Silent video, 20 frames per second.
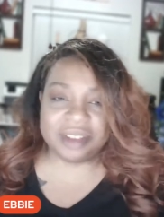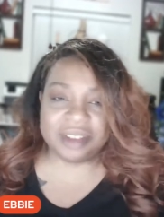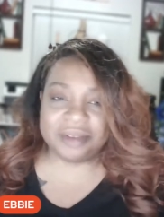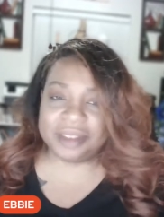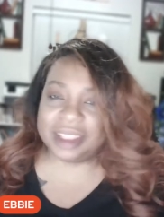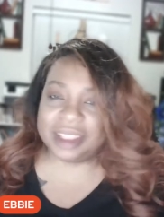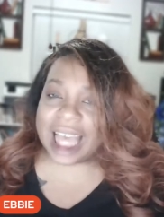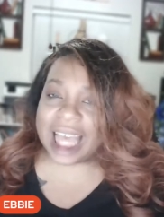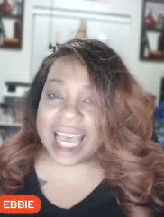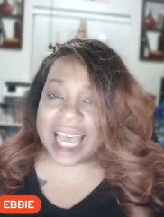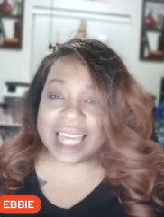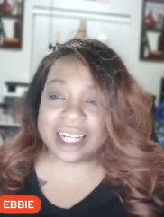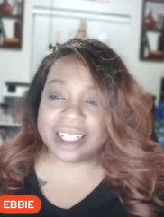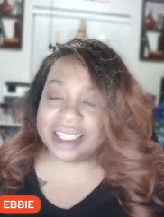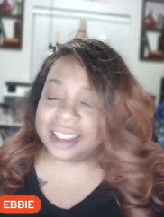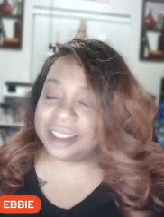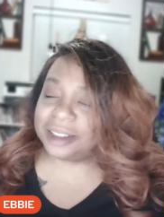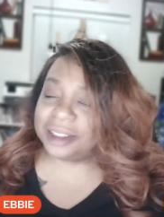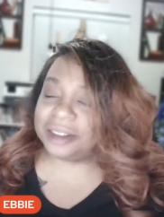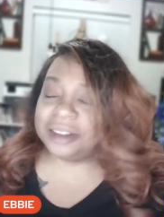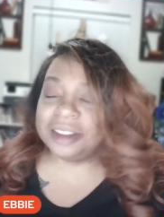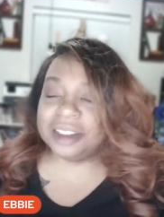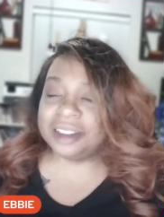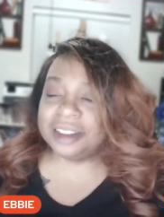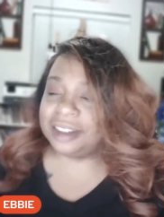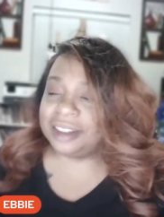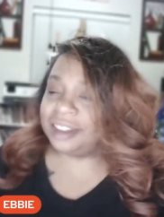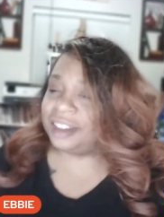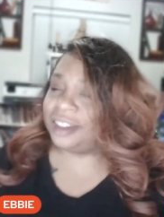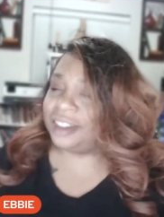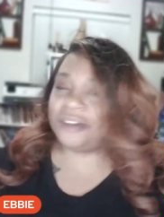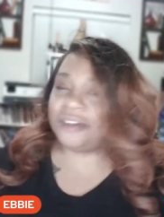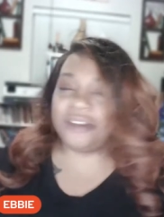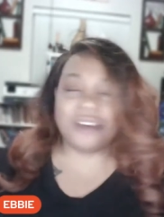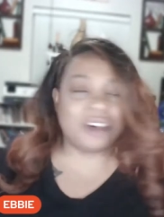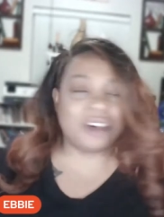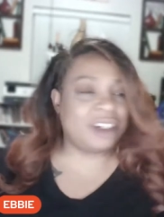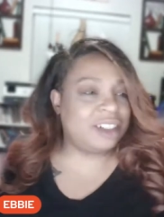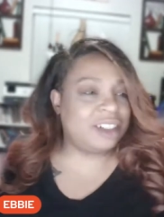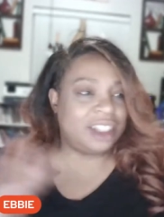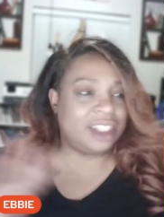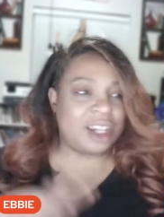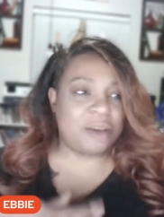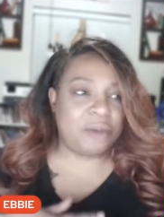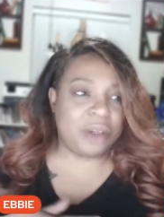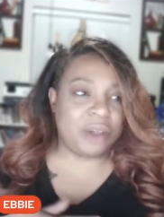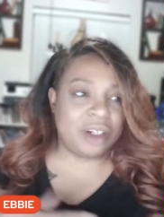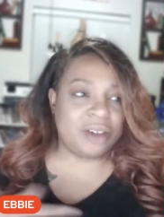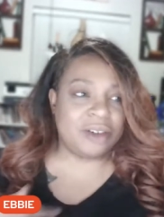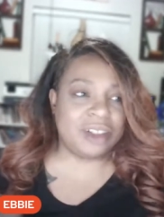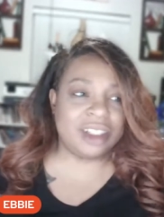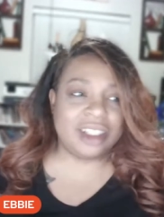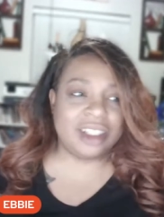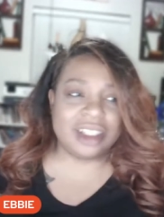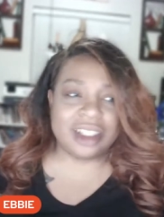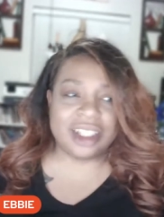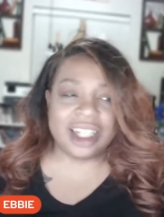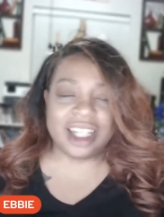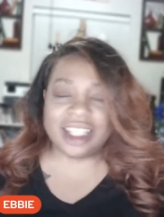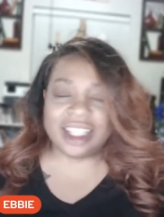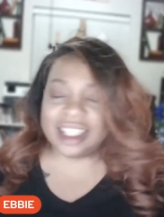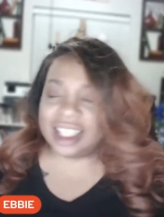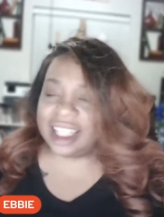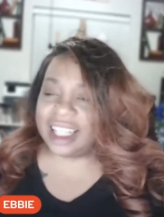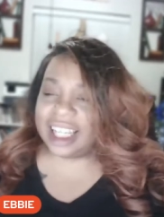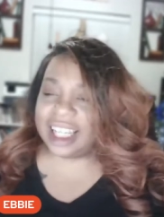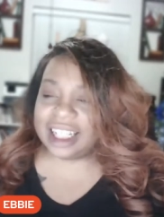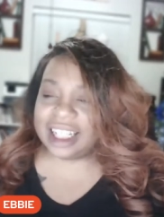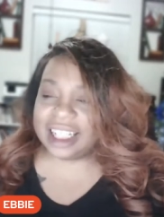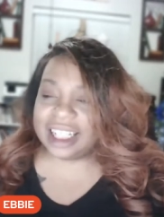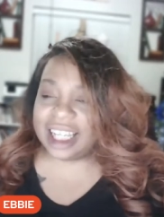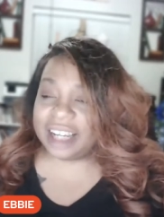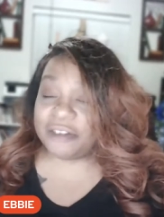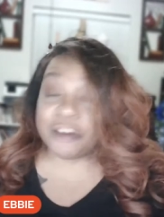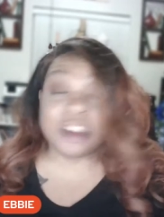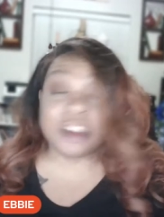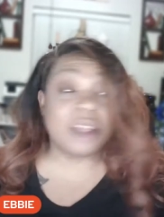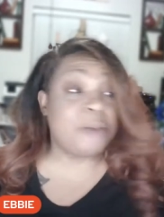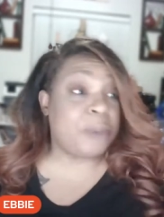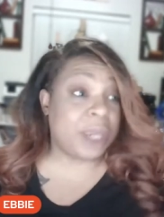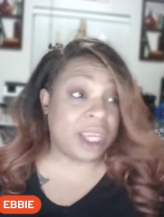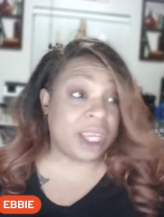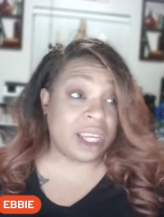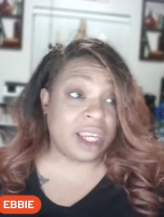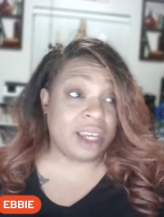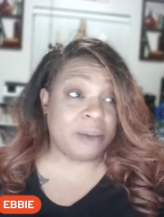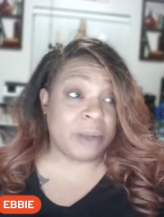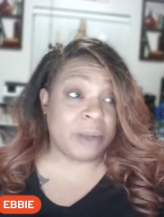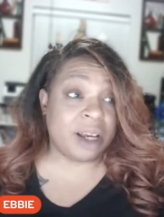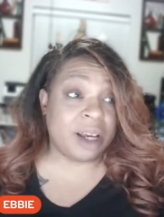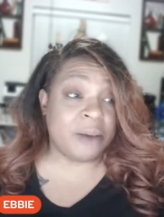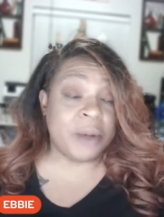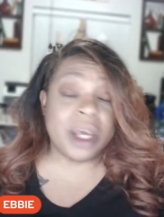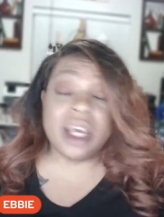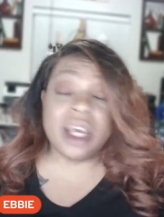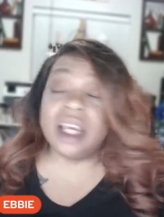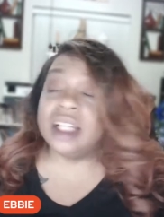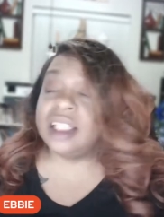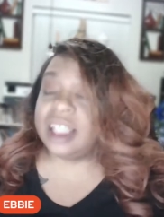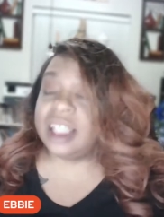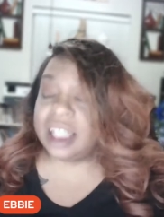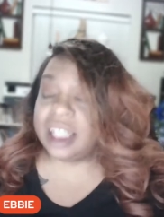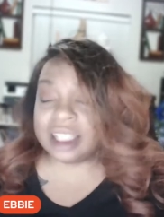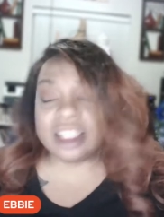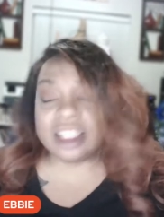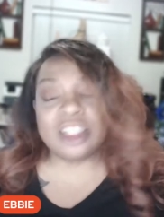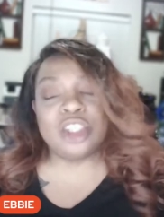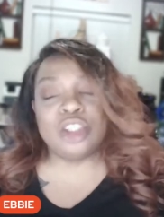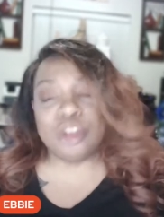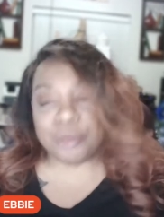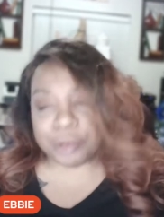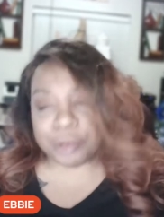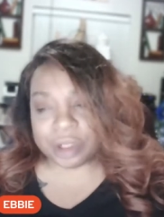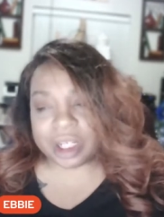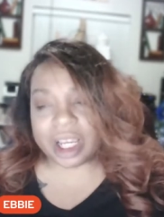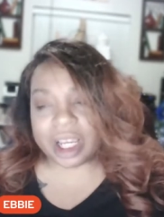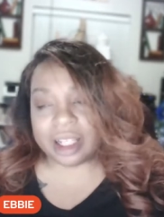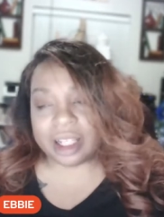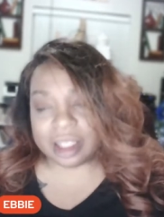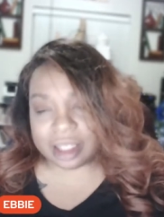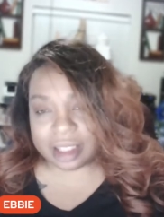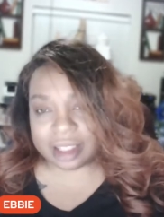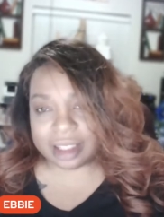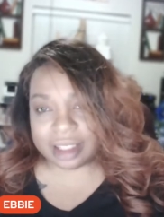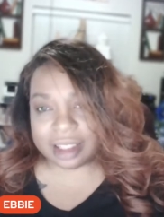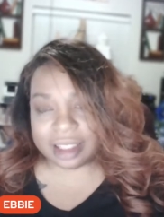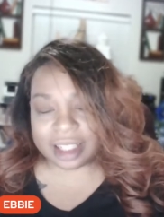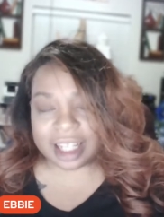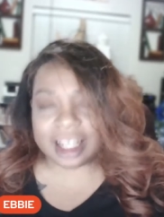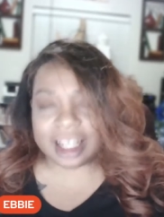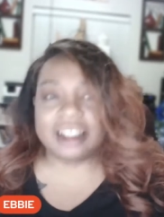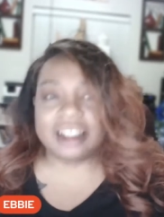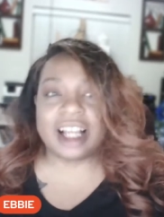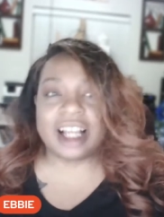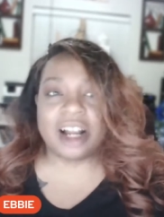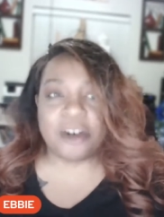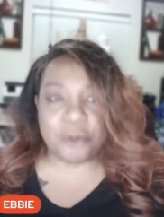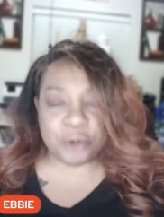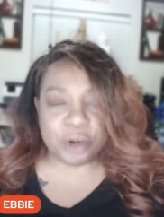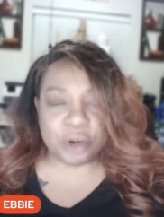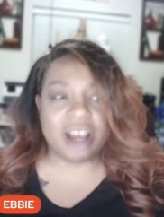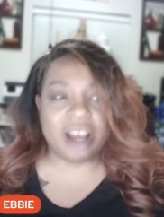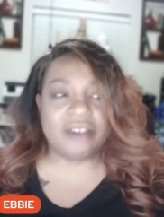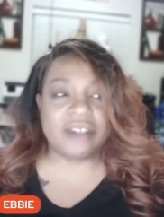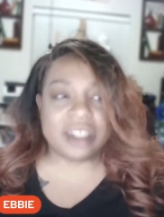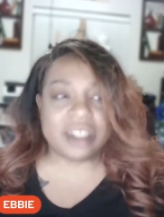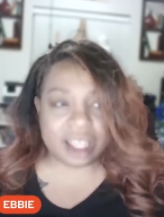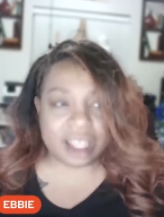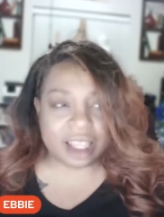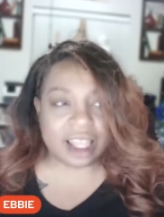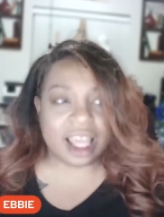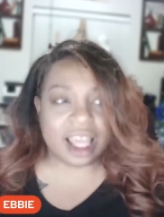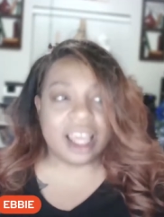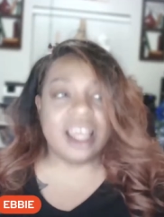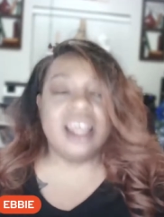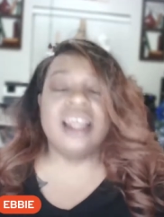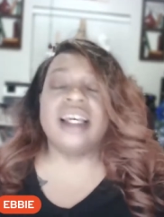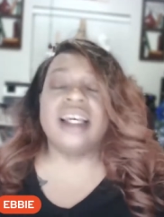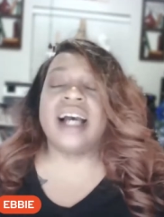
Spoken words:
Side Hustle. for jumping on to Chasing Atlanta, for them picking him up. He's super talented. I will have to say that.